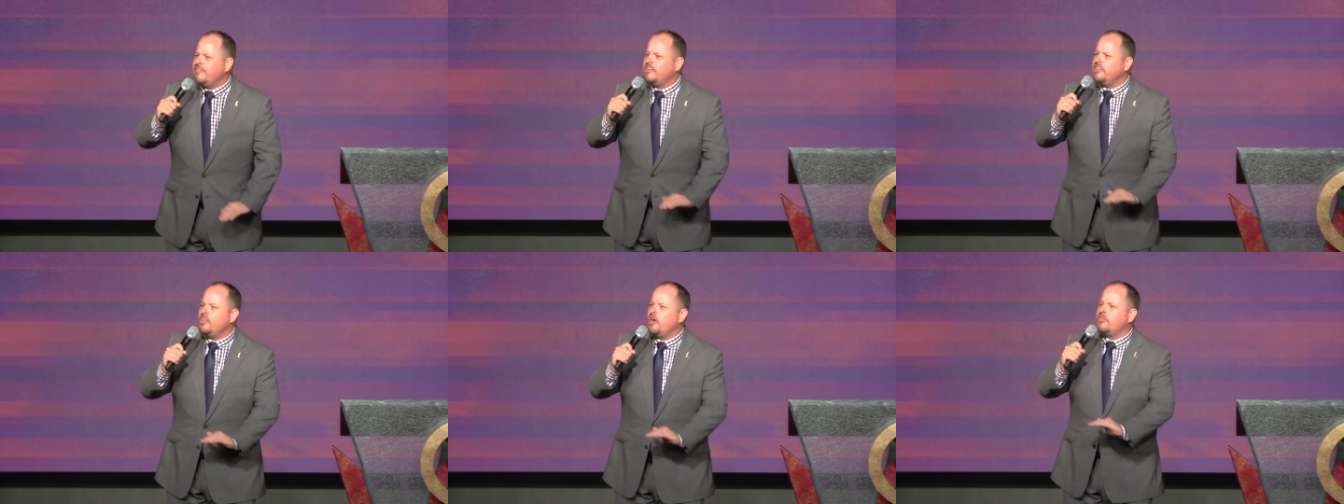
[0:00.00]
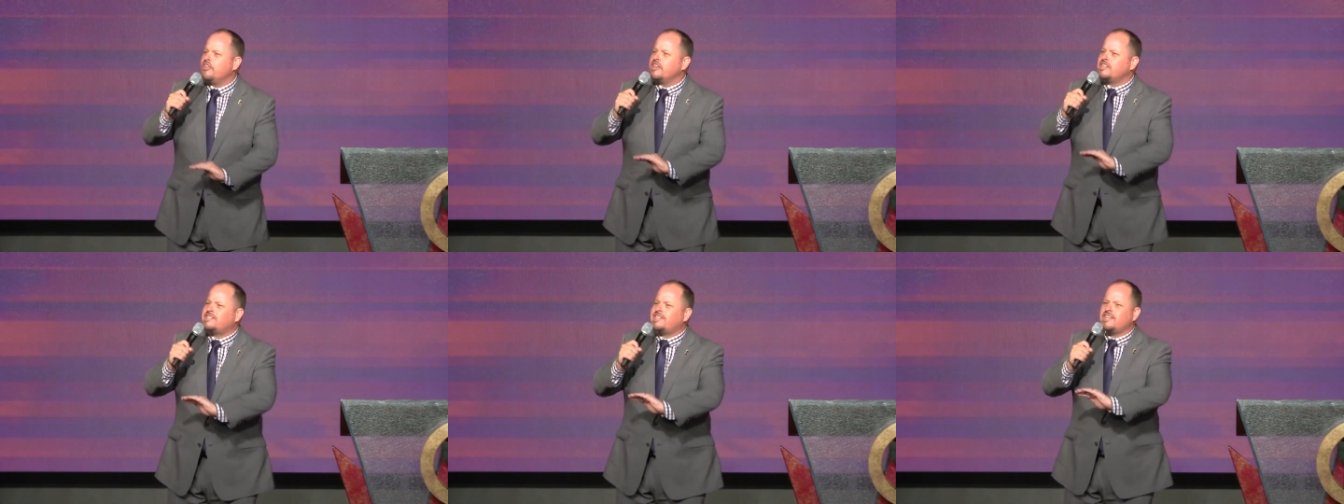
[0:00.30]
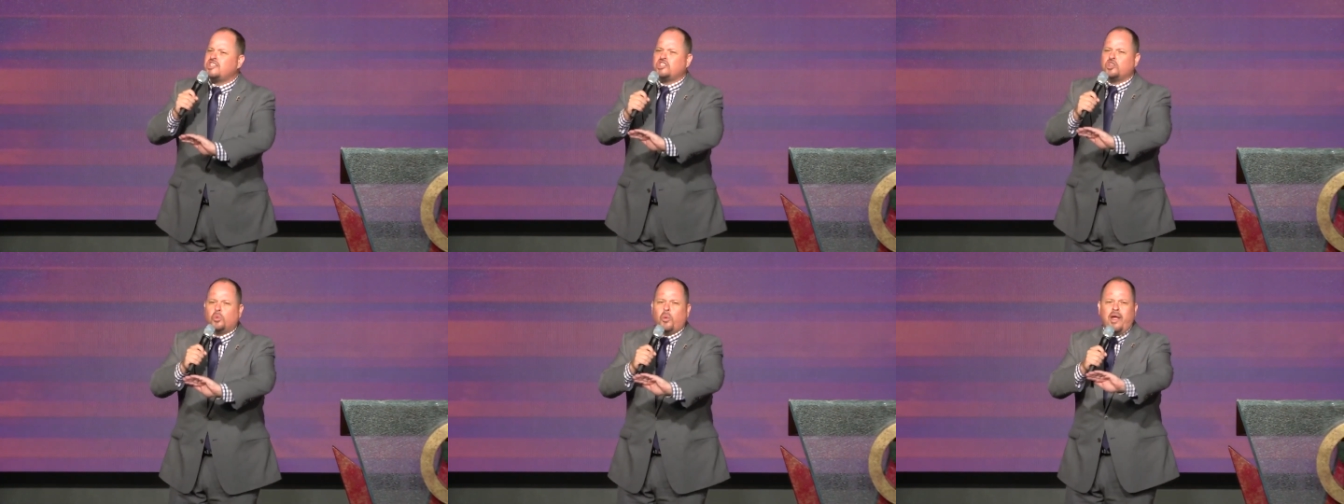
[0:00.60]
even though the
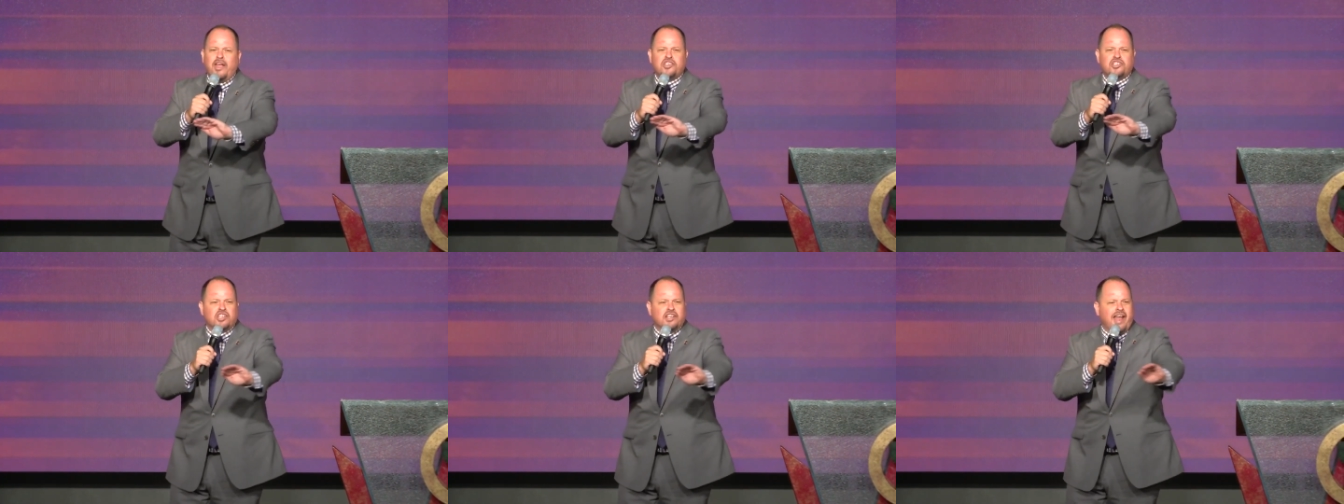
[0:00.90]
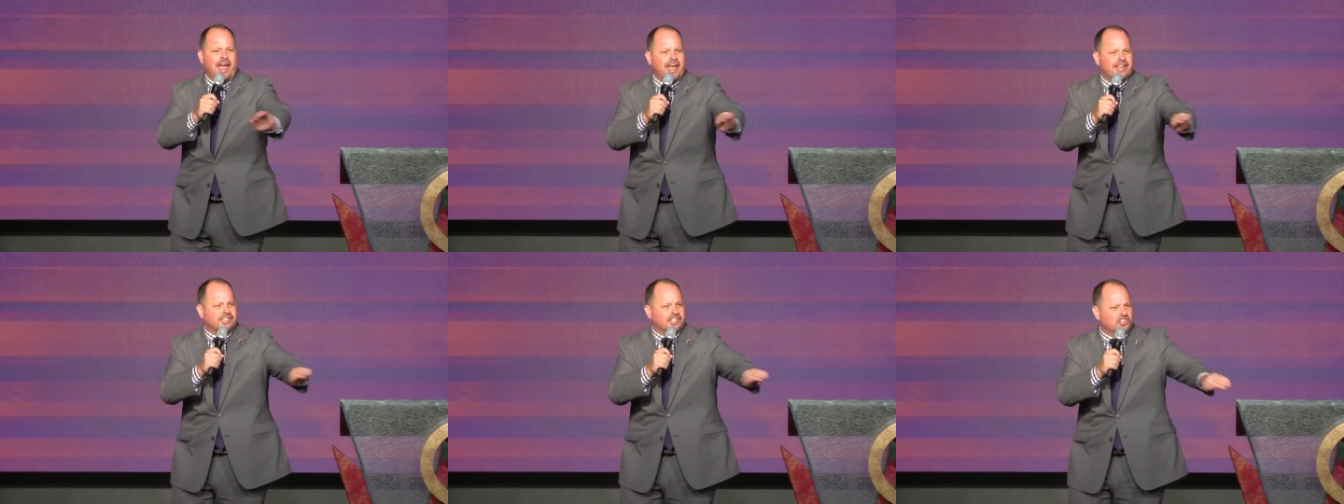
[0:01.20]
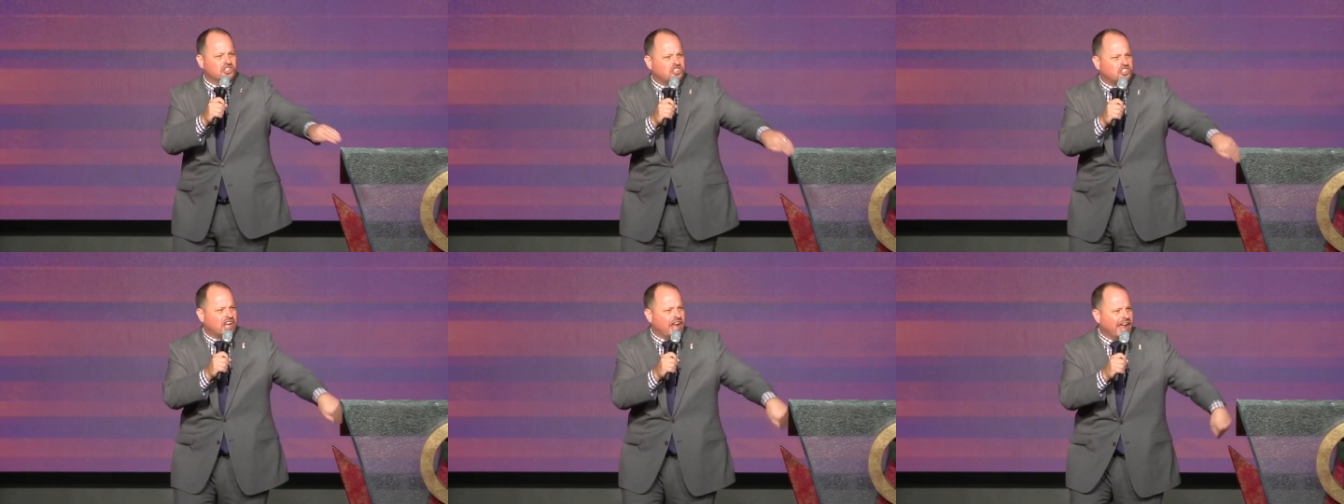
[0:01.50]
situation
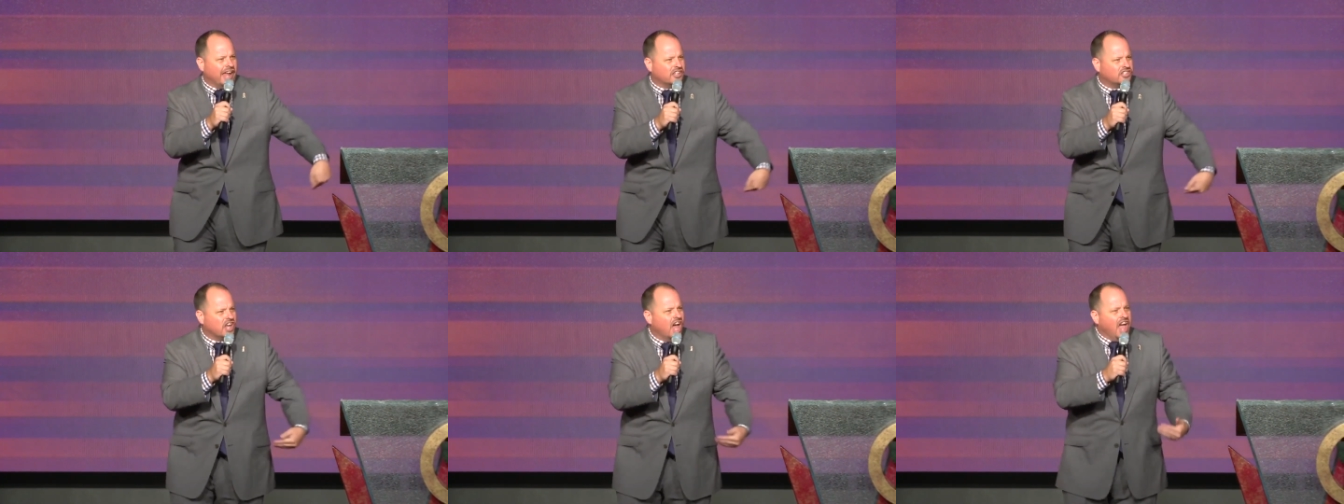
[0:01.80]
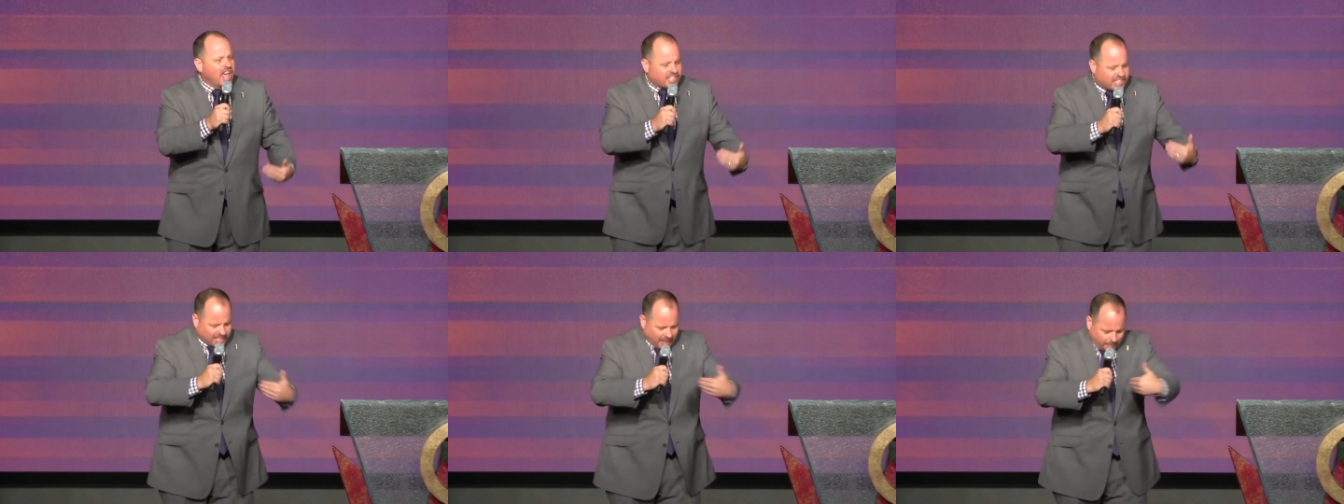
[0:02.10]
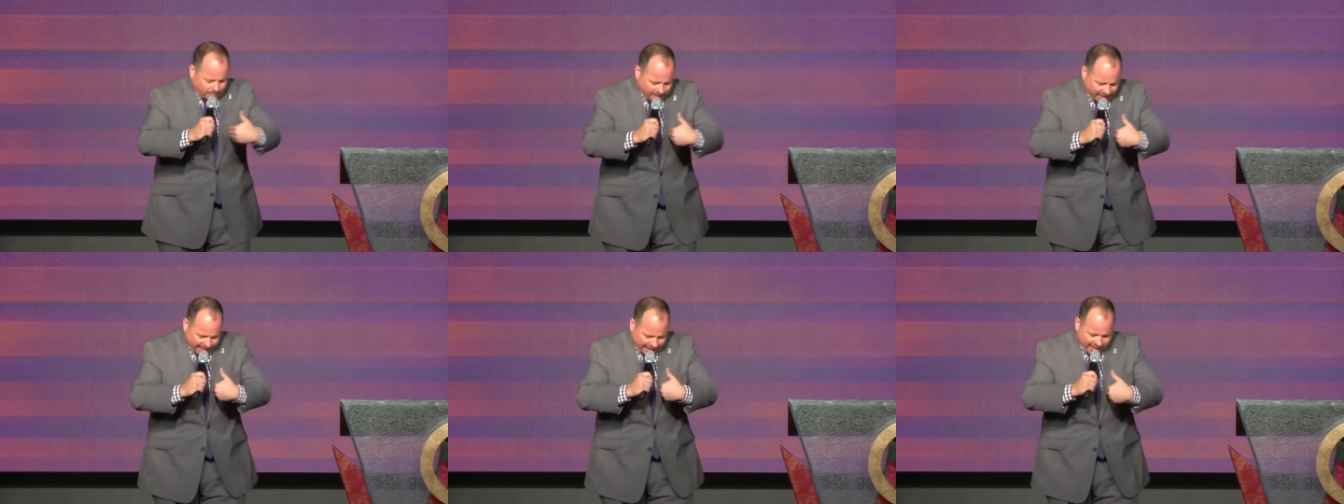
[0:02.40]
hasn't changed,
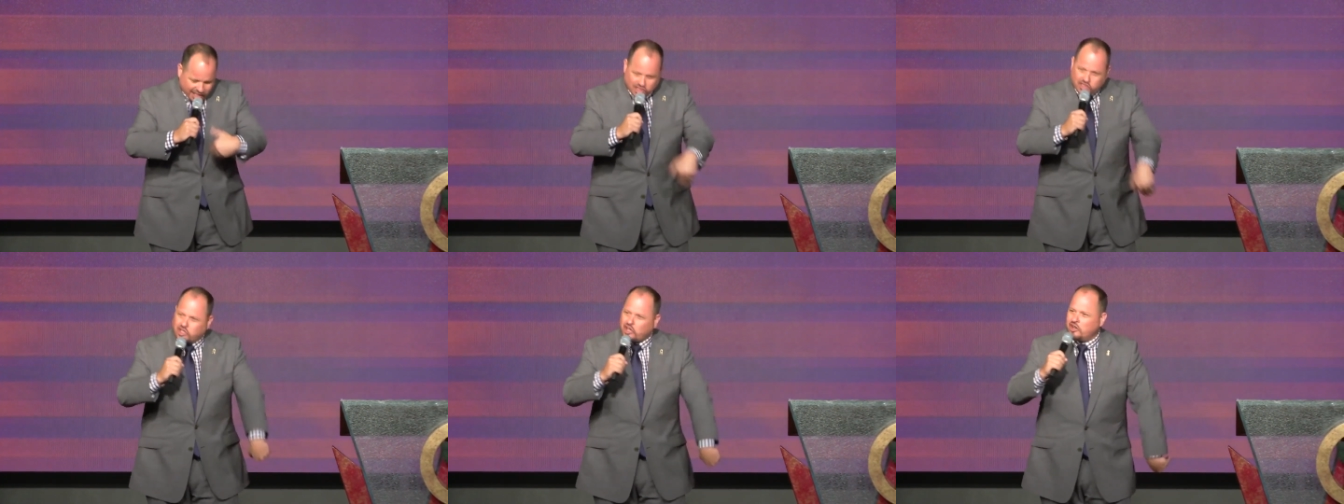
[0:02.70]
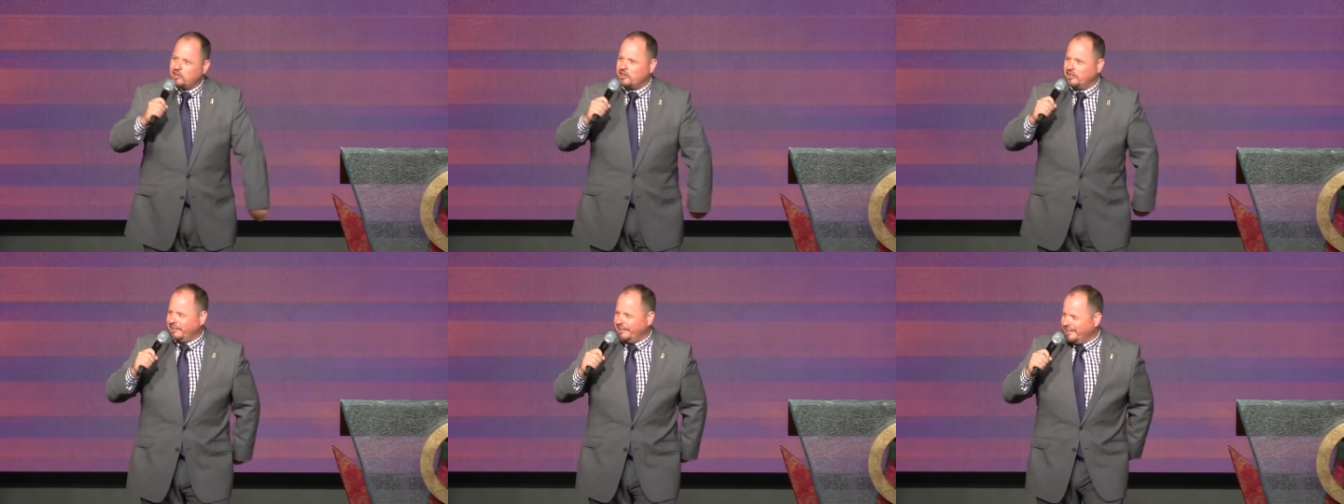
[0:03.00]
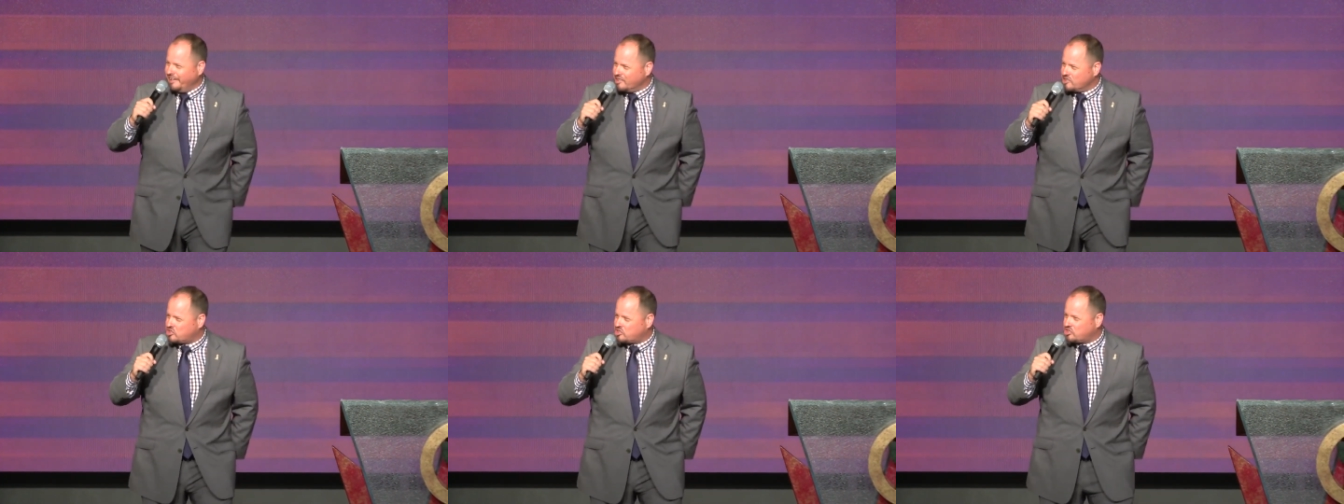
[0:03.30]
something
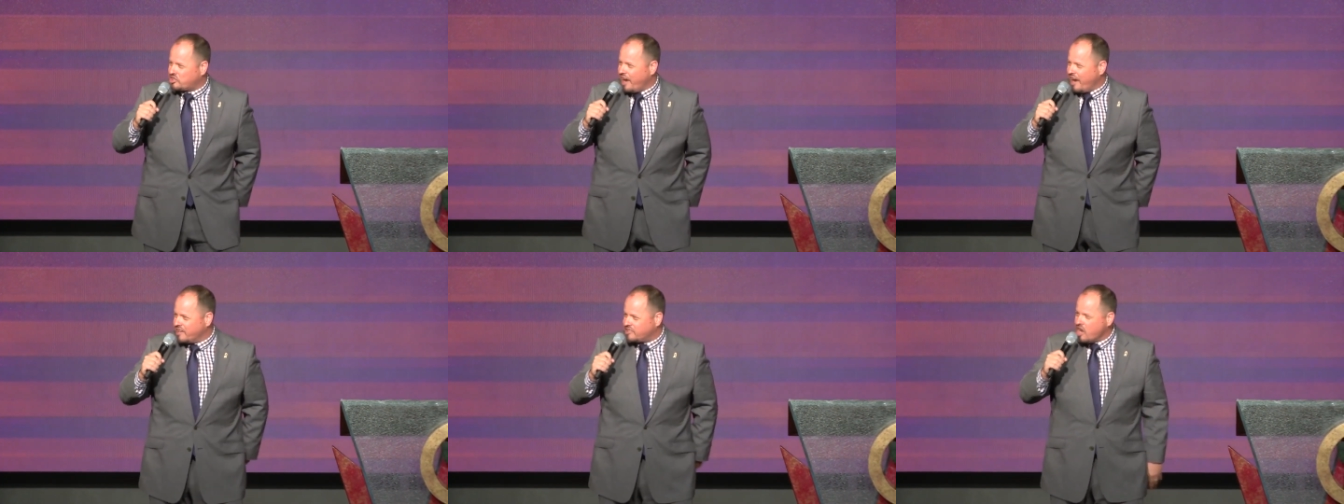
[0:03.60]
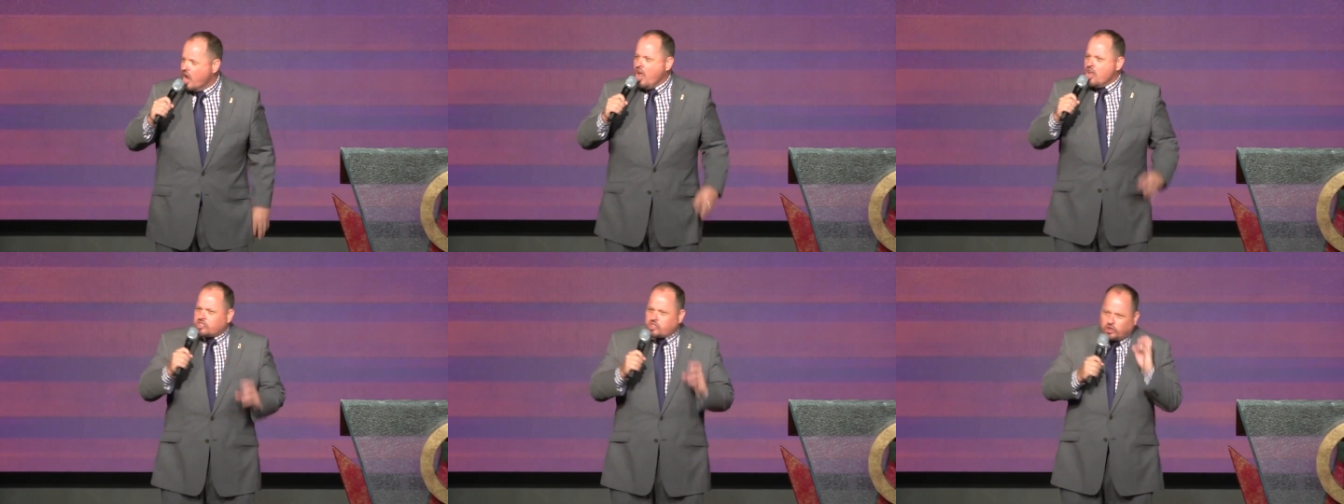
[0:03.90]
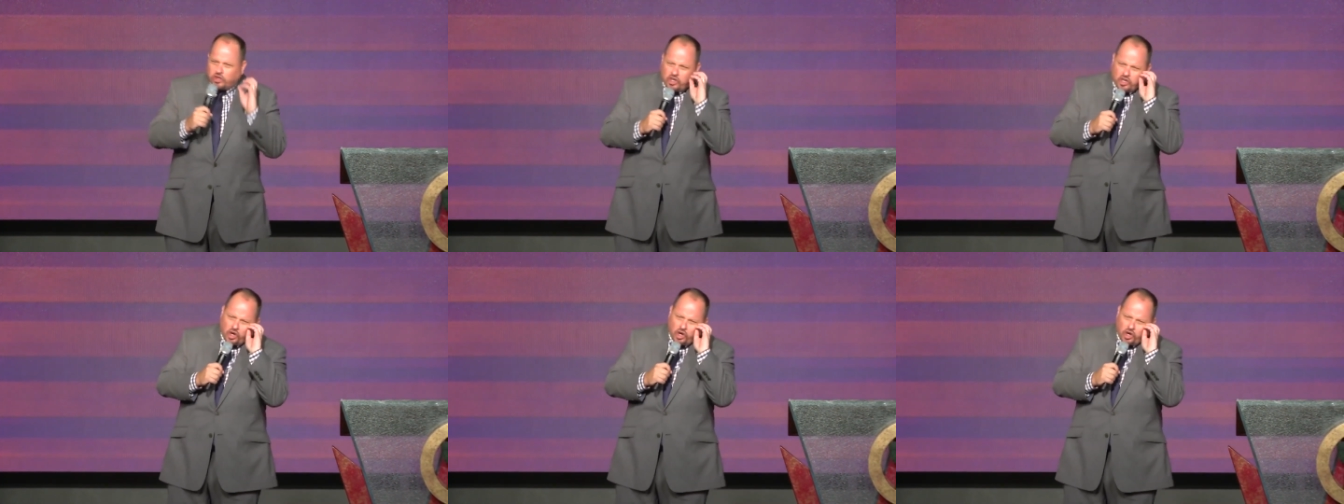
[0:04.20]
internally has changed. So